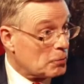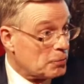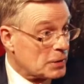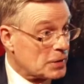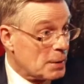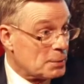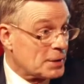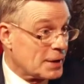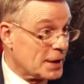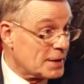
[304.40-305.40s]
for example,
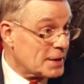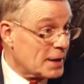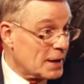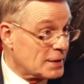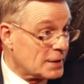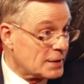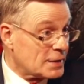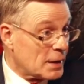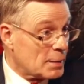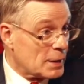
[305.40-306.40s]
at the
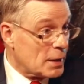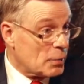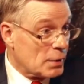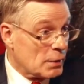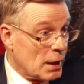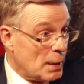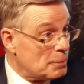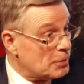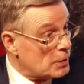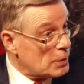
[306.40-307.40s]
1990s, I mean, they were
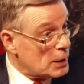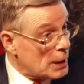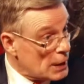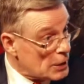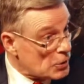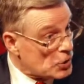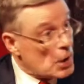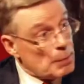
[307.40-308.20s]
absolutely hellish.